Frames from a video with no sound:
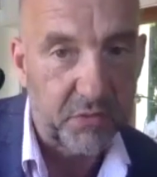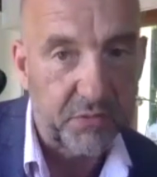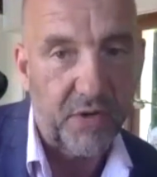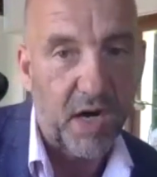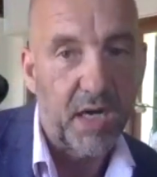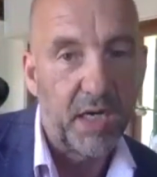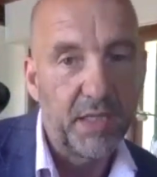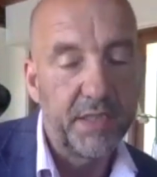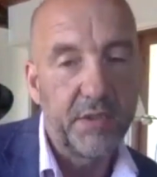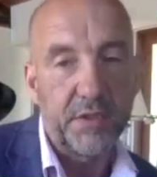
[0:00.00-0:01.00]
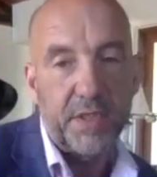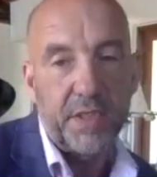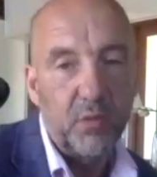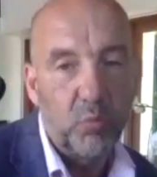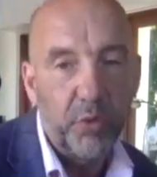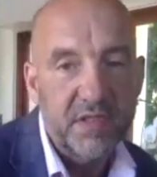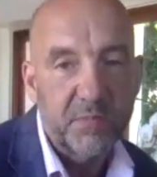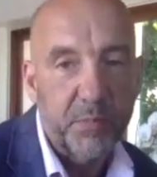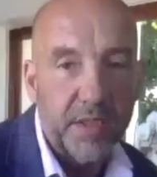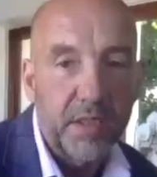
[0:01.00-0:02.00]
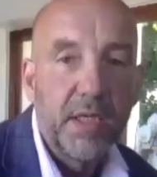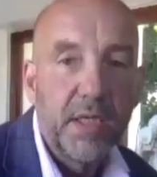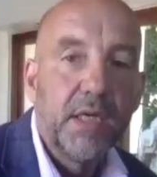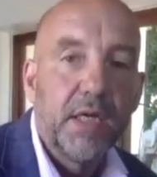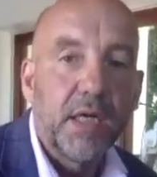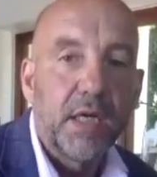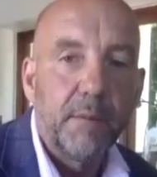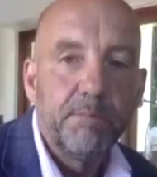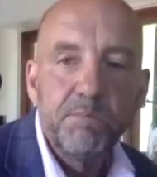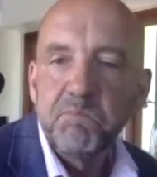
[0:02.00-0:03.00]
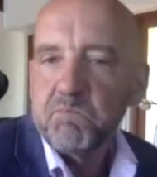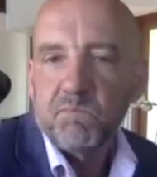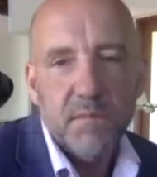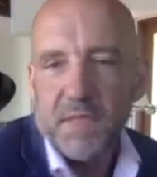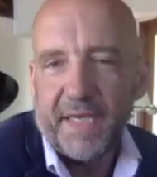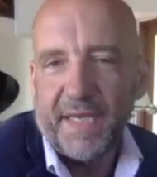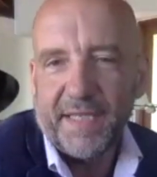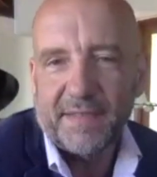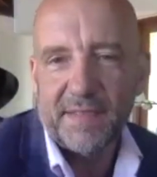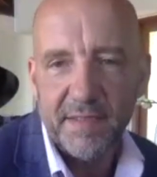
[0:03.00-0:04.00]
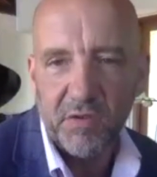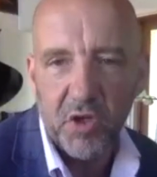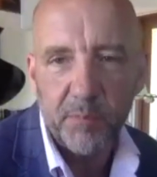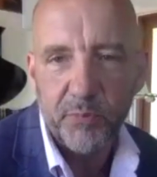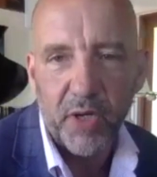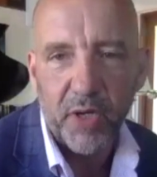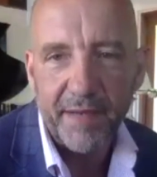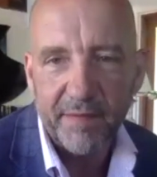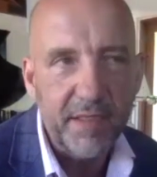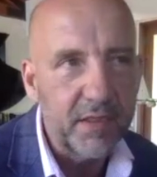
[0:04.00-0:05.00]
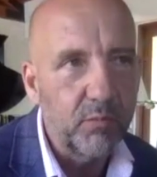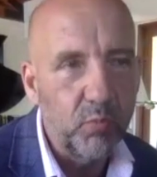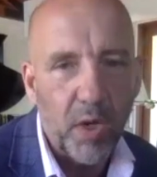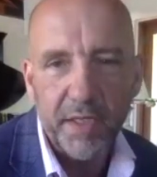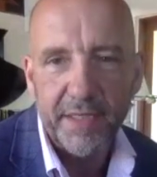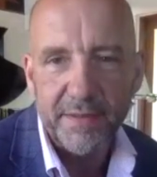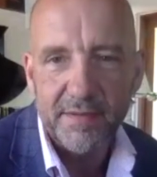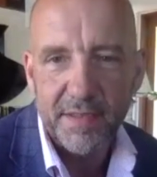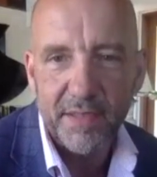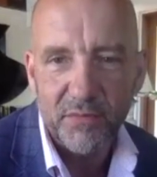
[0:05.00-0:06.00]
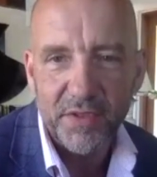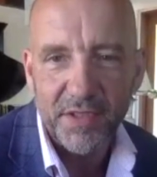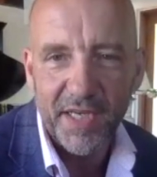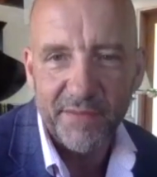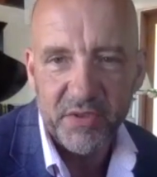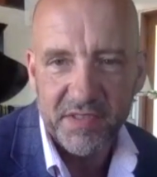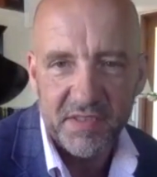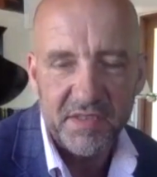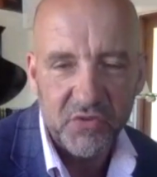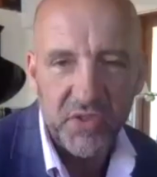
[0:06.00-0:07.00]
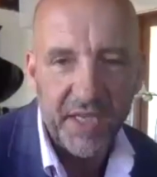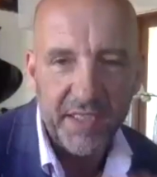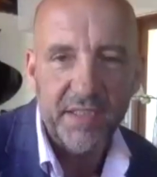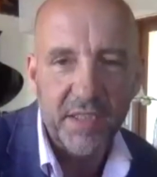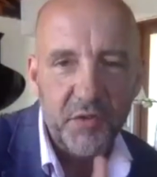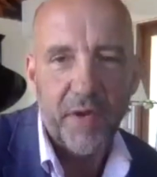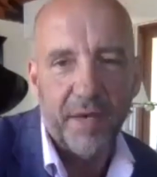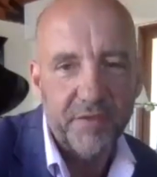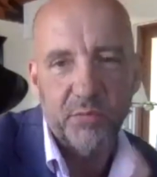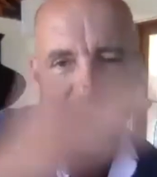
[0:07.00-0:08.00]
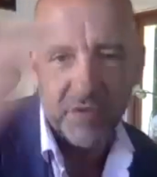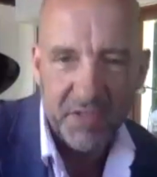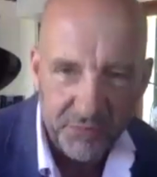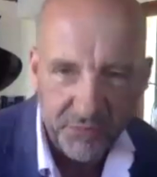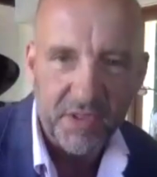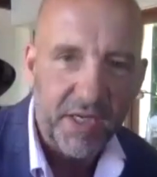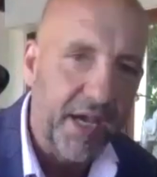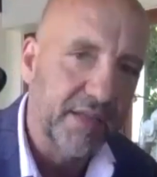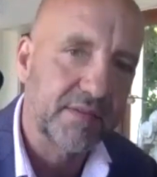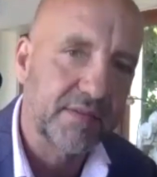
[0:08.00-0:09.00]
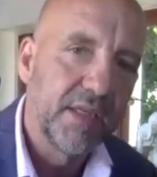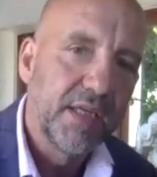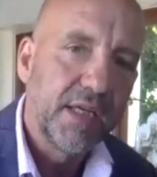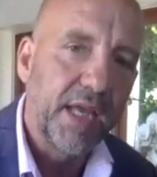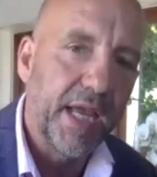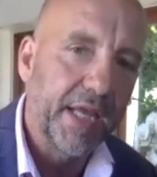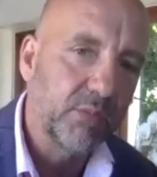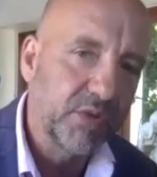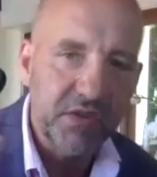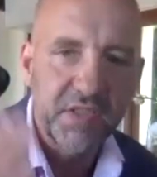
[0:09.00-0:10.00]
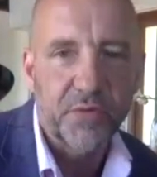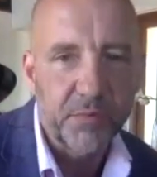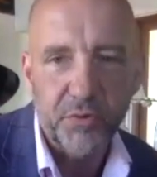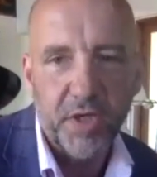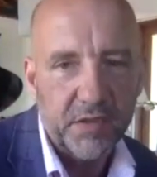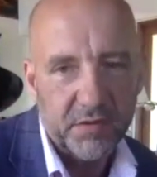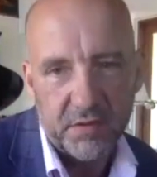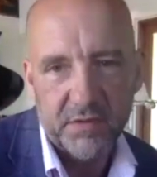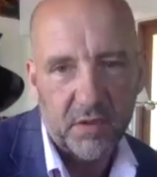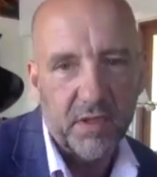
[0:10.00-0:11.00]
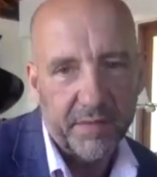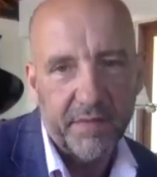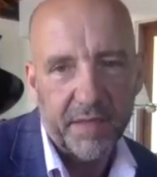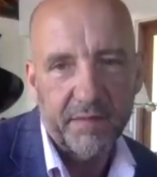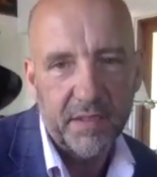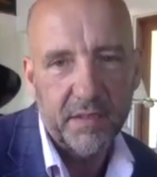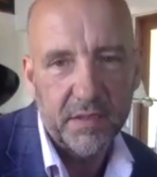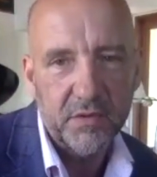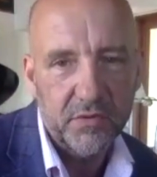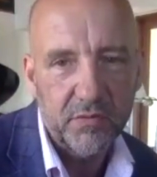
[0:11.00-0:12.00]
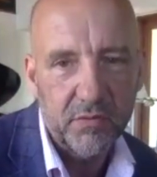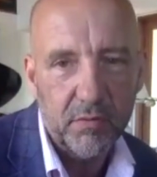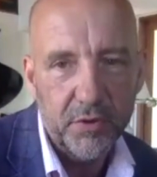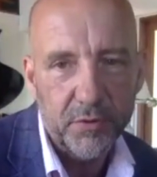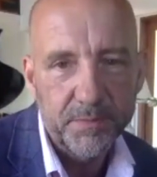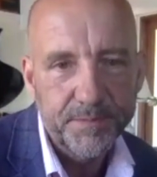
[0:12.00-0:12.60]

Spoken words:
far in the Windspear. It's an opera I think one can see every season, and here you have it with a different cast and with a different production. So I think you should all go.